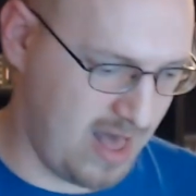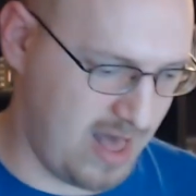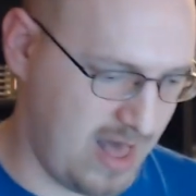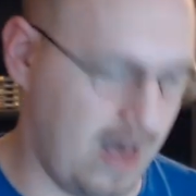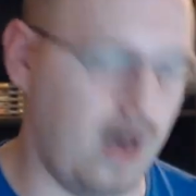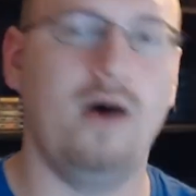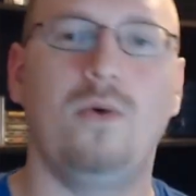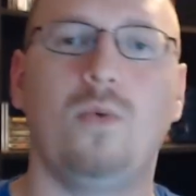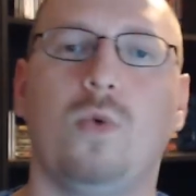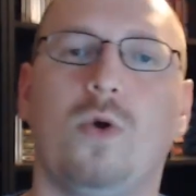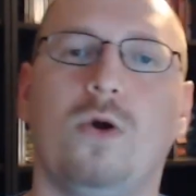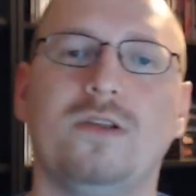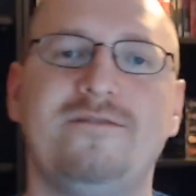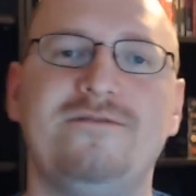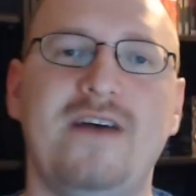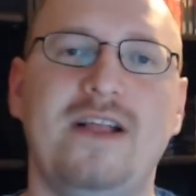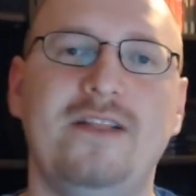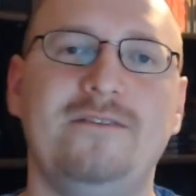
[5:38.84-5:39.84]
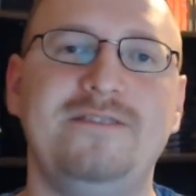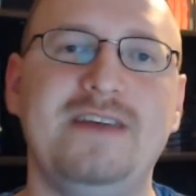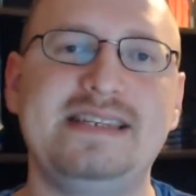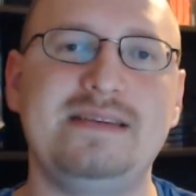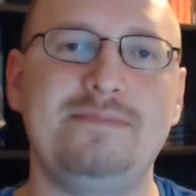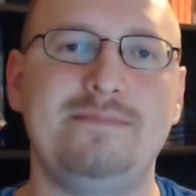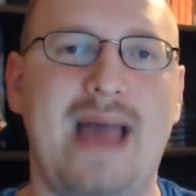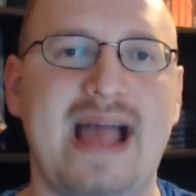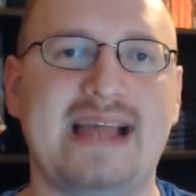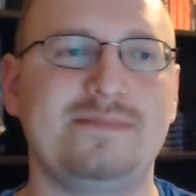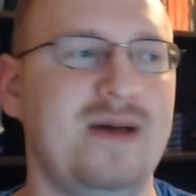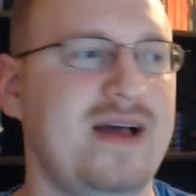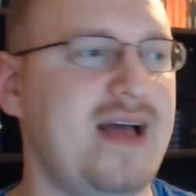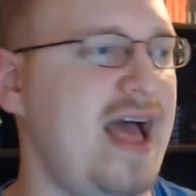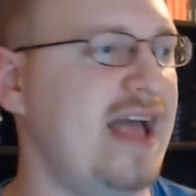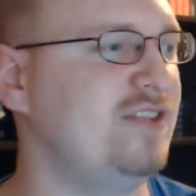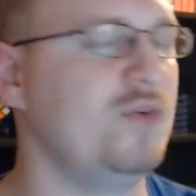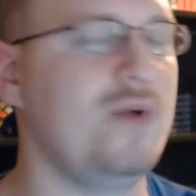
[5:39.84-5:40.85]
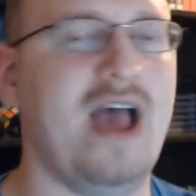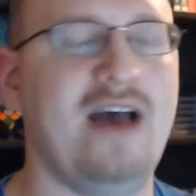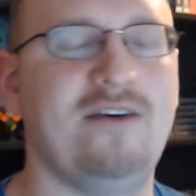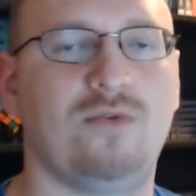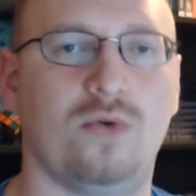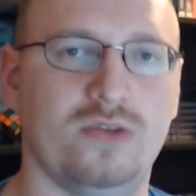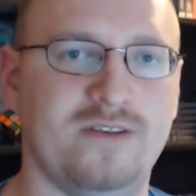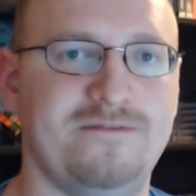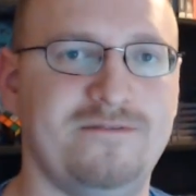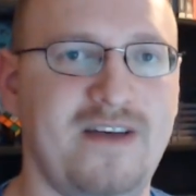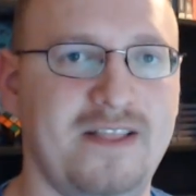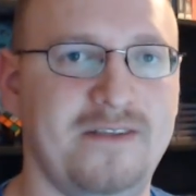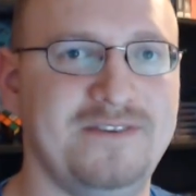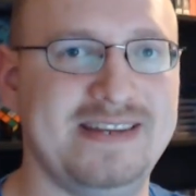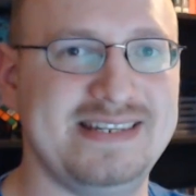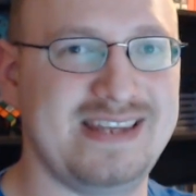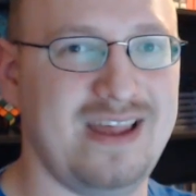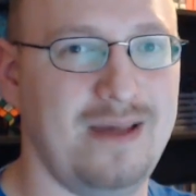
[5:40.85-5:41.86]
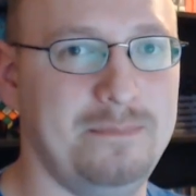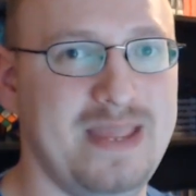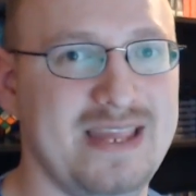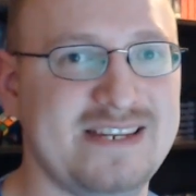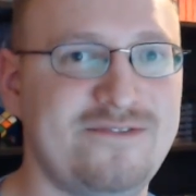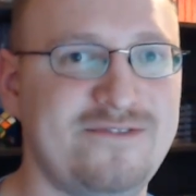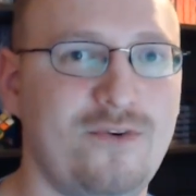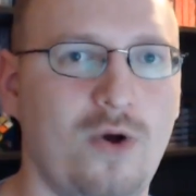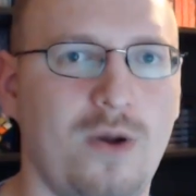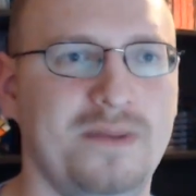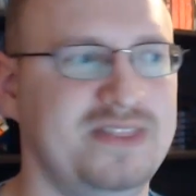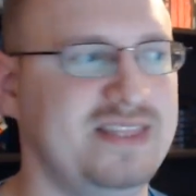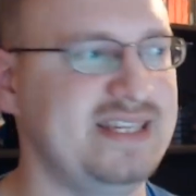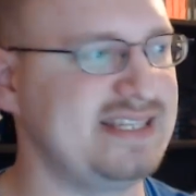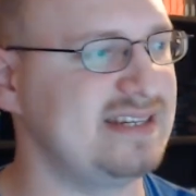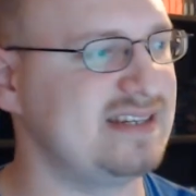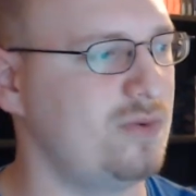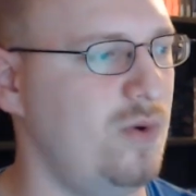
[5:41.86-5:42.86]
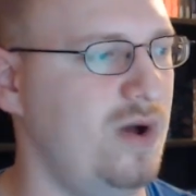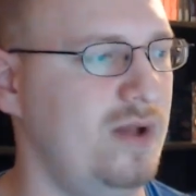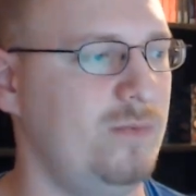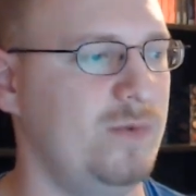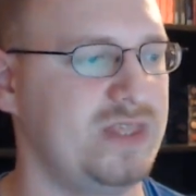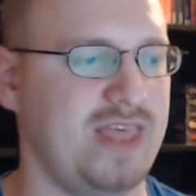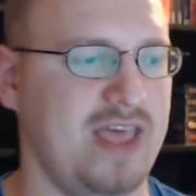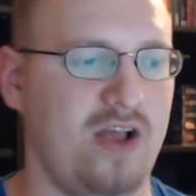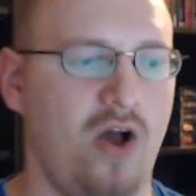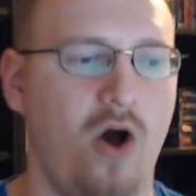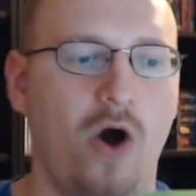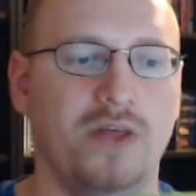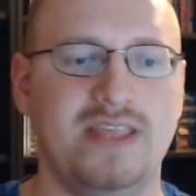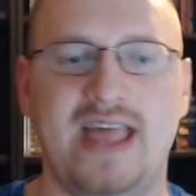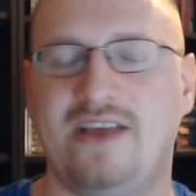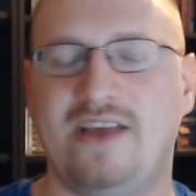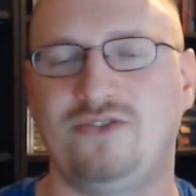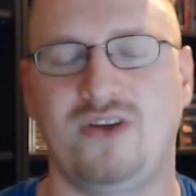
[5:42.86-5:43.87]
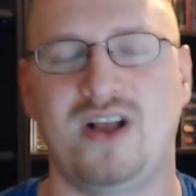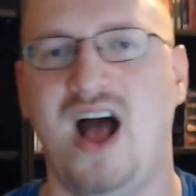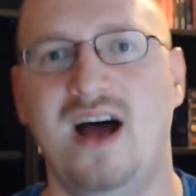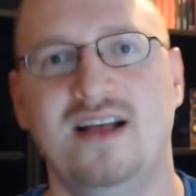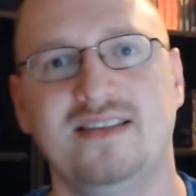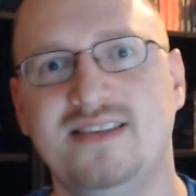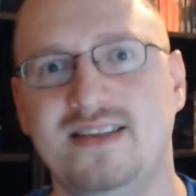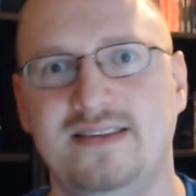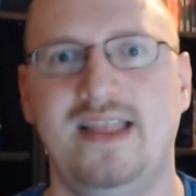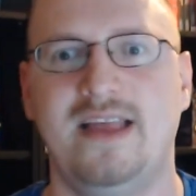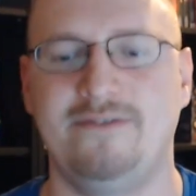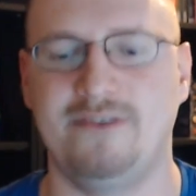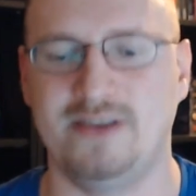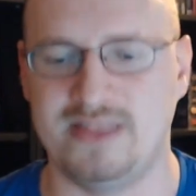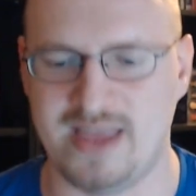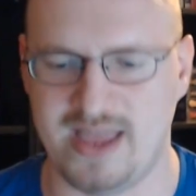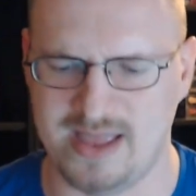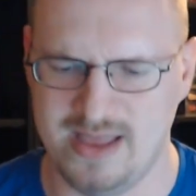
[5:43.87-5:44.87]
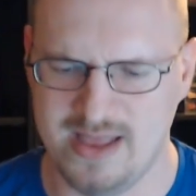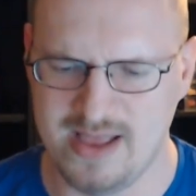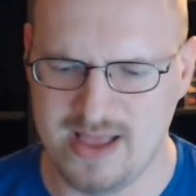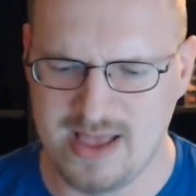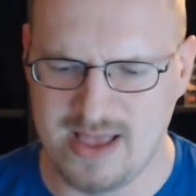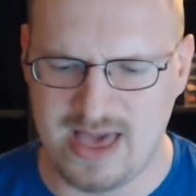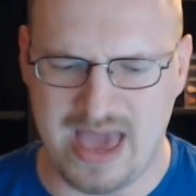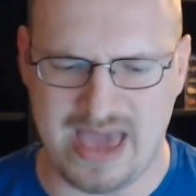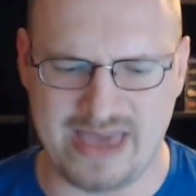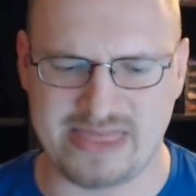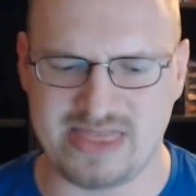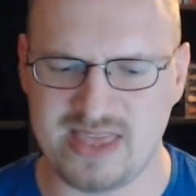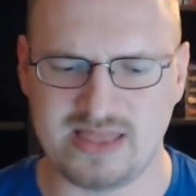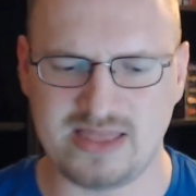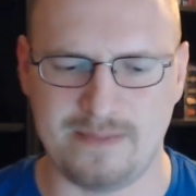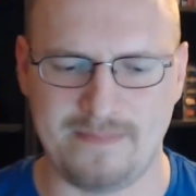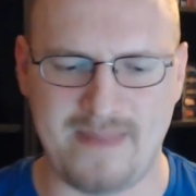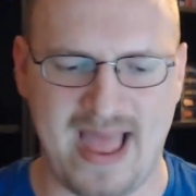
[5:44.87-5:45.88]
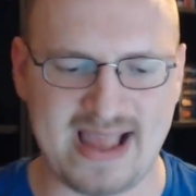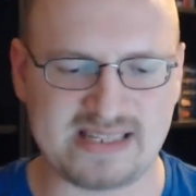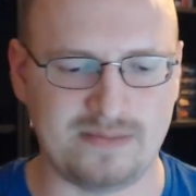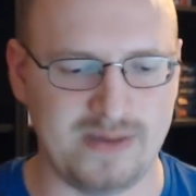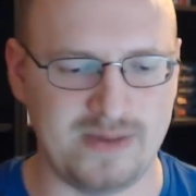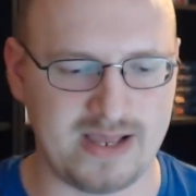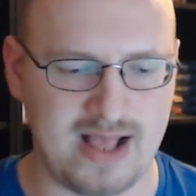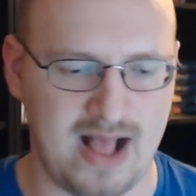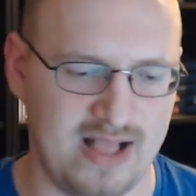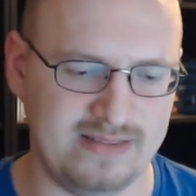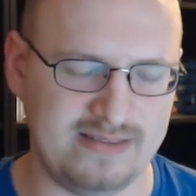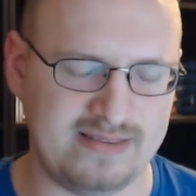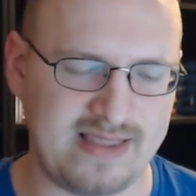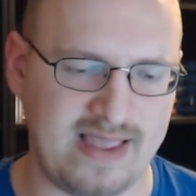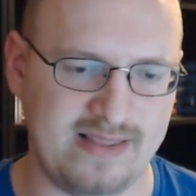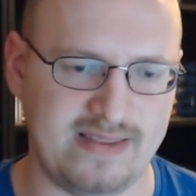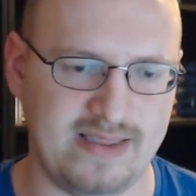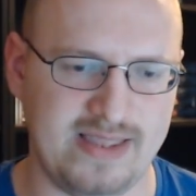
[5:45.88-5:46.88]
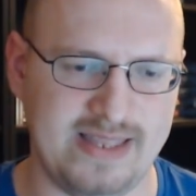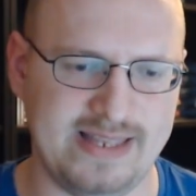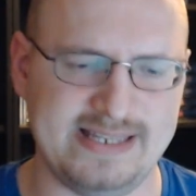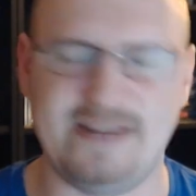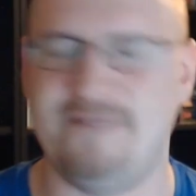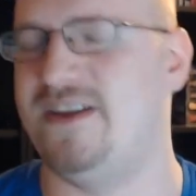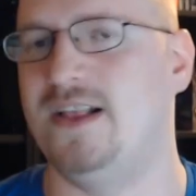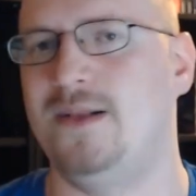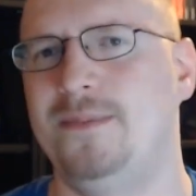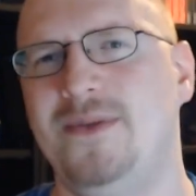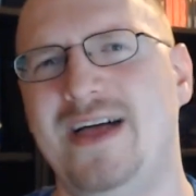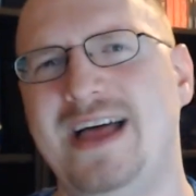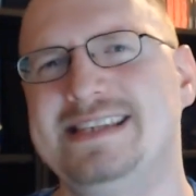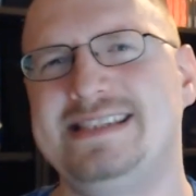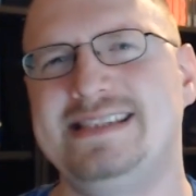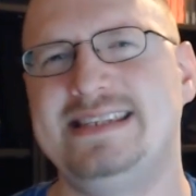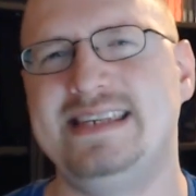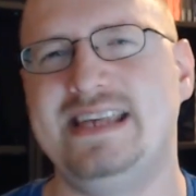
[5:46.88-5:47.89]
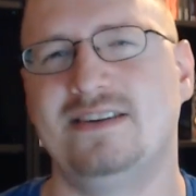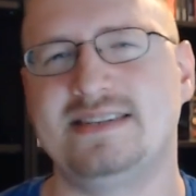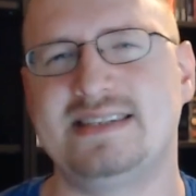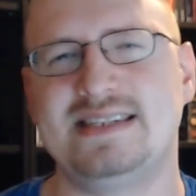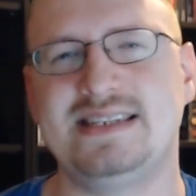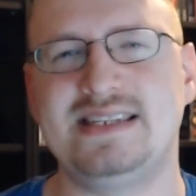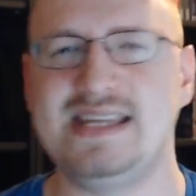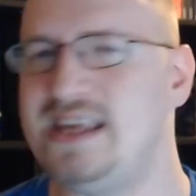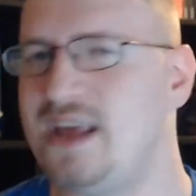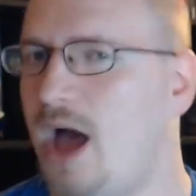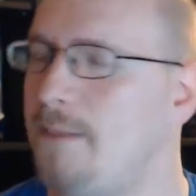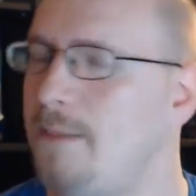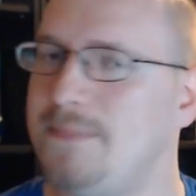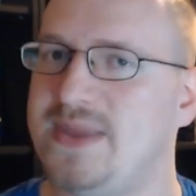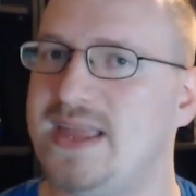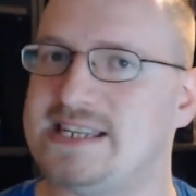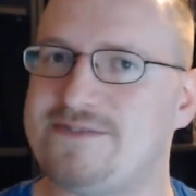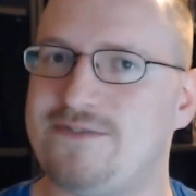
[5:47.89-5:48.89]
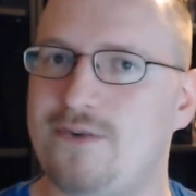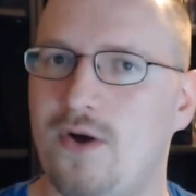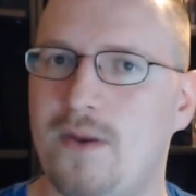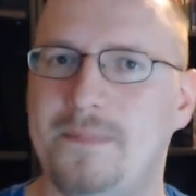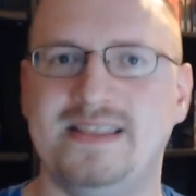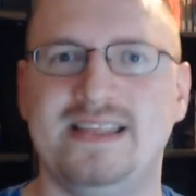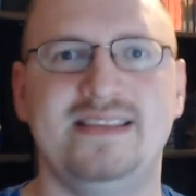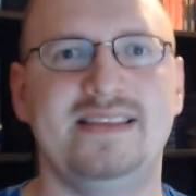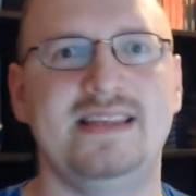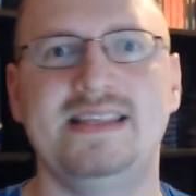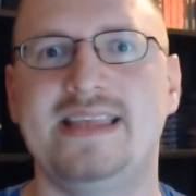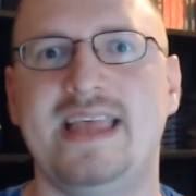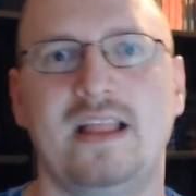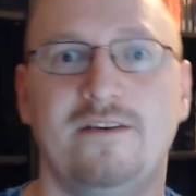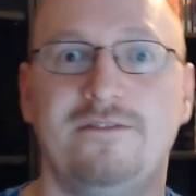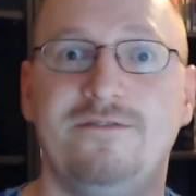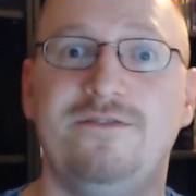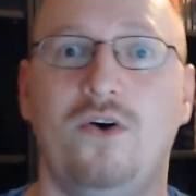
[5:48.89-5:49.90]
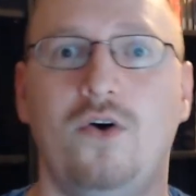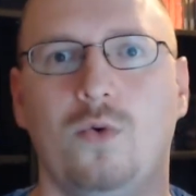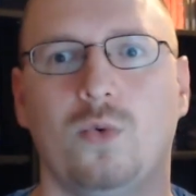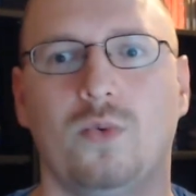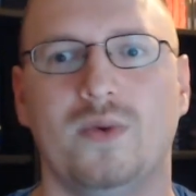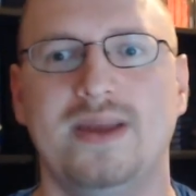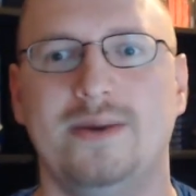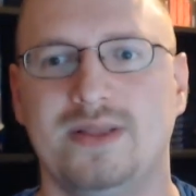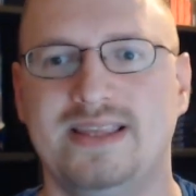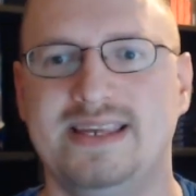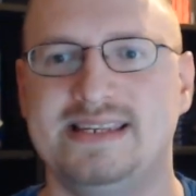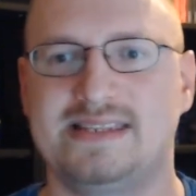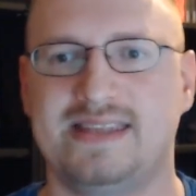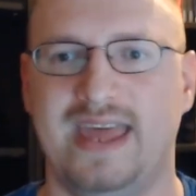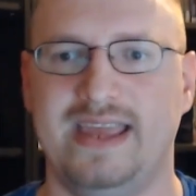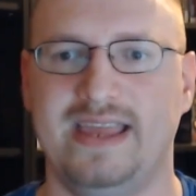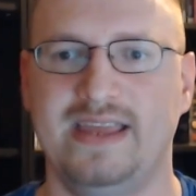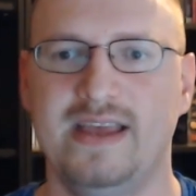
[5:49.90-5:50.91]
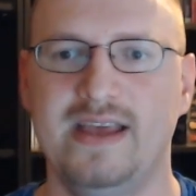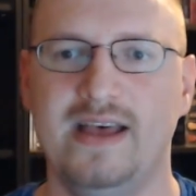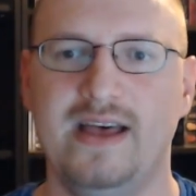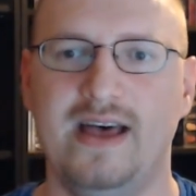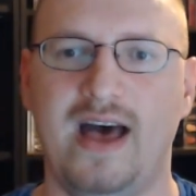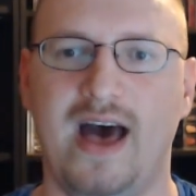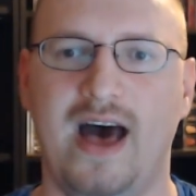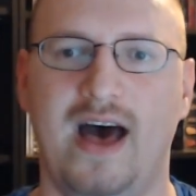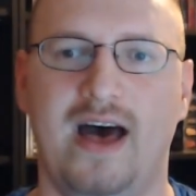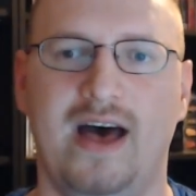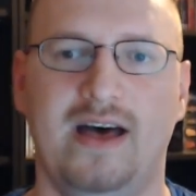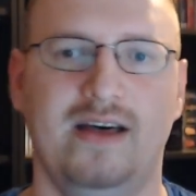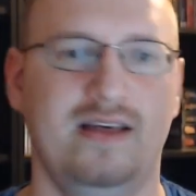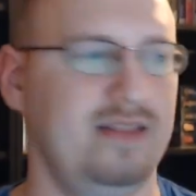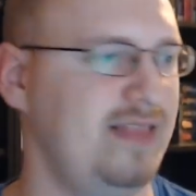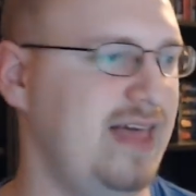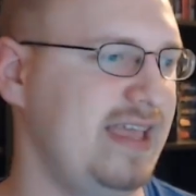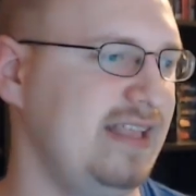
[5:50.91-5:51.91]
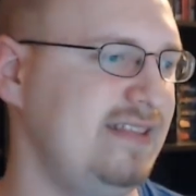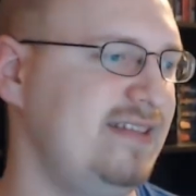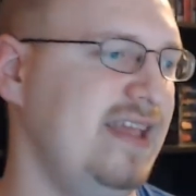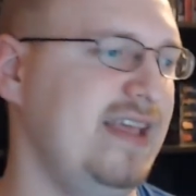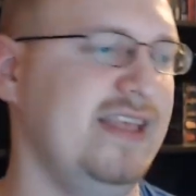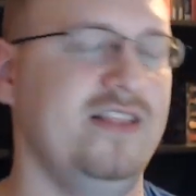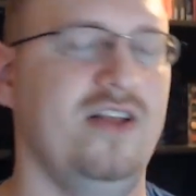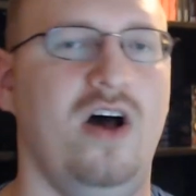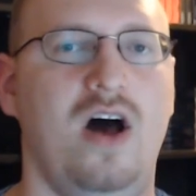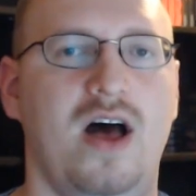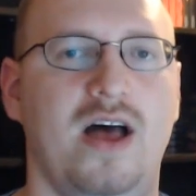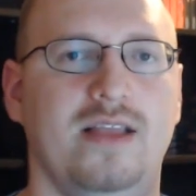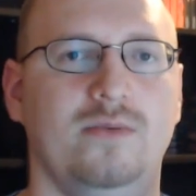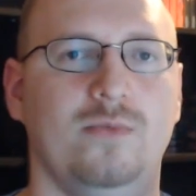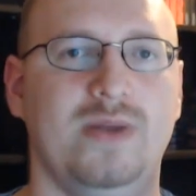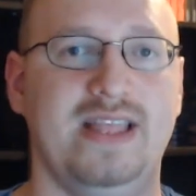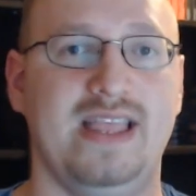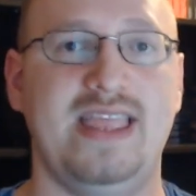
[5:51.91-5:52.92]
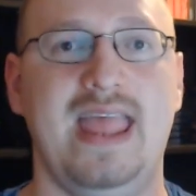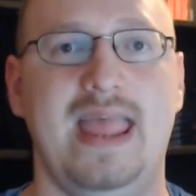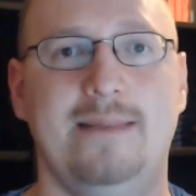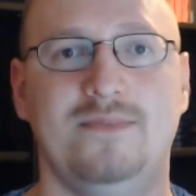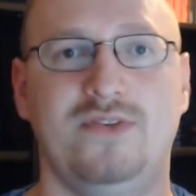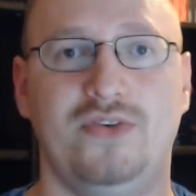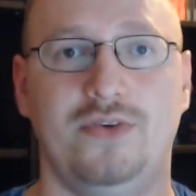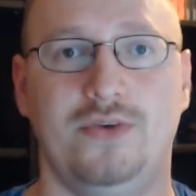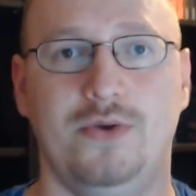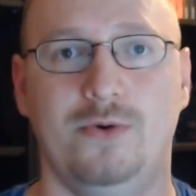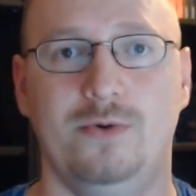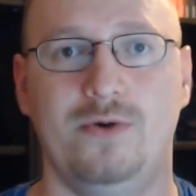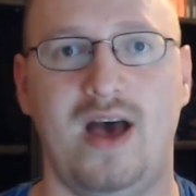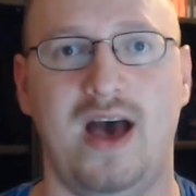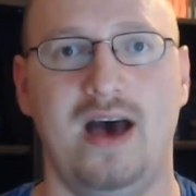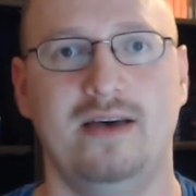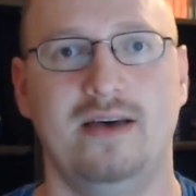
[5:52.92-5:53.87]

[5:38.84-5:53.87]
World of Final Fantasy Maxima. I do have World of Final Fantasy on PS4, but this is the one with like all the extra content and everything. I think the Maxima content is available as DLC on PS4, but they didn't get a full re-release like it did when it came to